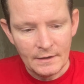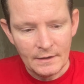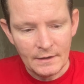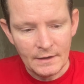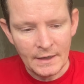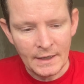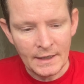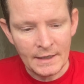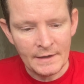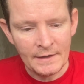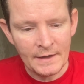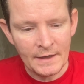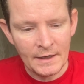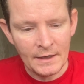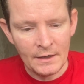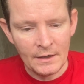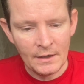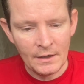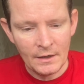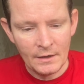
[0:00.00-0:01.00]
and
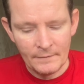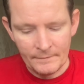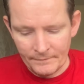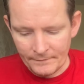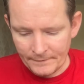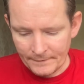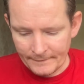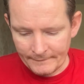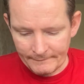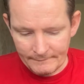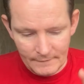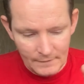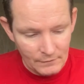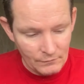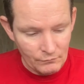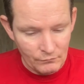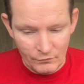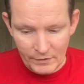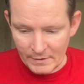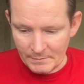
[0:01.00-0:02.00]
then
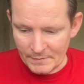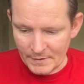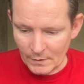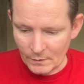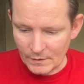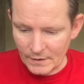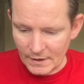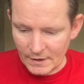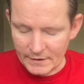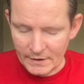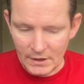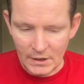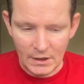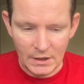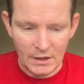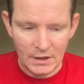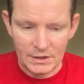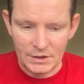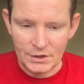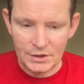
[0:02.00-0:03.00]
rebuild the other
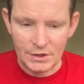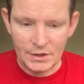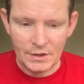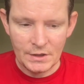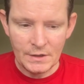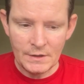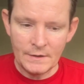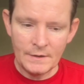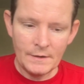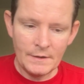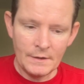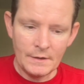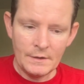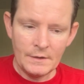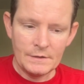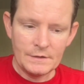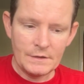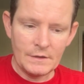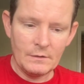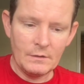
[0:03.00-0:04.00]
clutch.
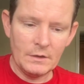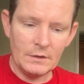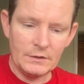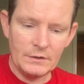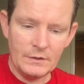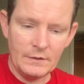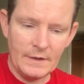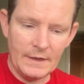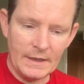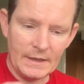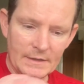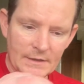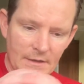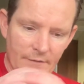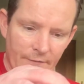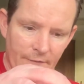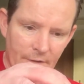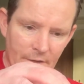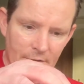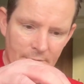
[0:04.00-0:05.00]
So I'll do that as the
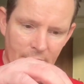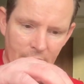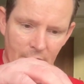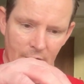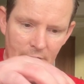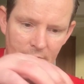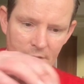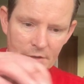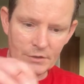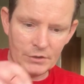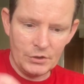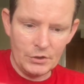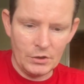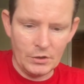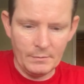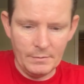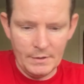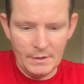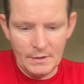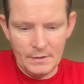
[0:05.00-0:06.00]
first part of this
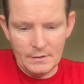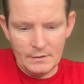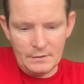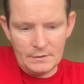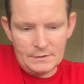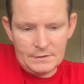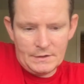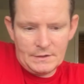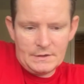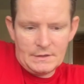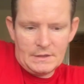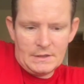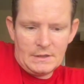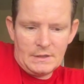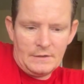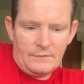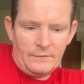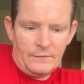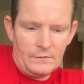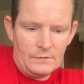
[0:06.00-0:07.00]
job. I'll just take
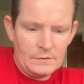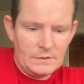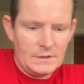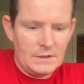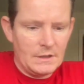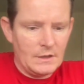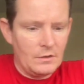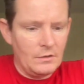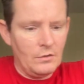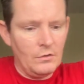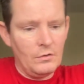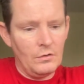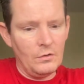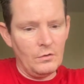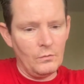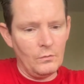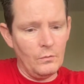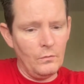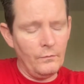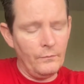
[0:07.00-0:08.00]
this fuel tank
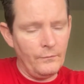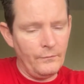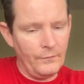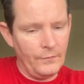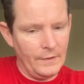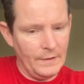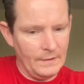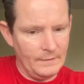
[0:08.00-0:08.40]
off